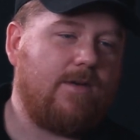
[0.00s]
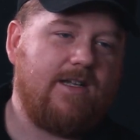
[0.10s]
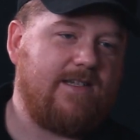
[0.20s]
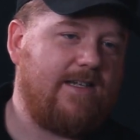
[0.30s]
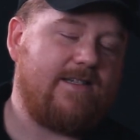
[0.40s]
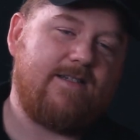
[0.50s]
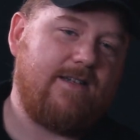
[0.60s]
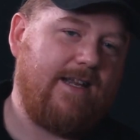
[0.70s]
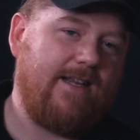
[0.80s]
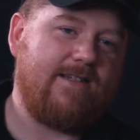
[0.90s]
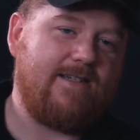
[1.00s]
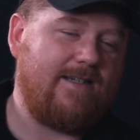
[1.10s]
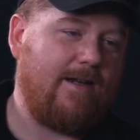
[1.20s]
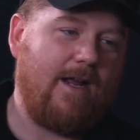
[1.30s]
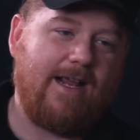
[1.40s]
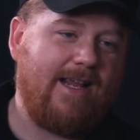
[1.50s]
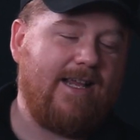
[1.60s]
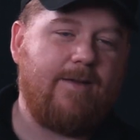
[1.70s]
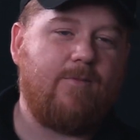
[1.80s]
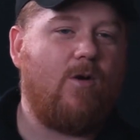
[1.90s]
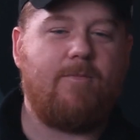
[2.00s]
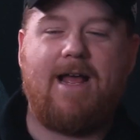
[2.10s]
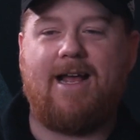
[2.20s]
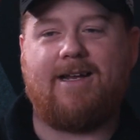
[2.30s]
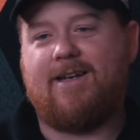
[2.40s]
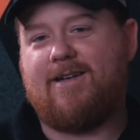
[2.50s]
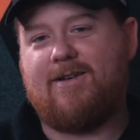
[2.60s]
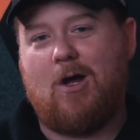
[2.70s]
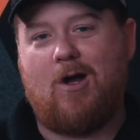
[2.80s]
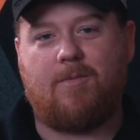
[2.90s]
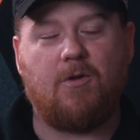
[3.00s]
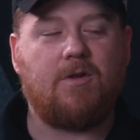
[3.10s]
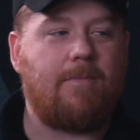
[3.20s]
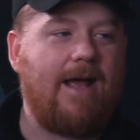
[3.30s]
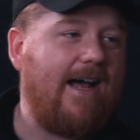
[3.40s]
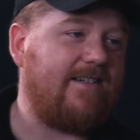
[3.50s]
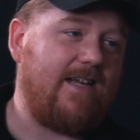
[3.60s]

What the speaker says: Because that's I can keep going back and talk about the past,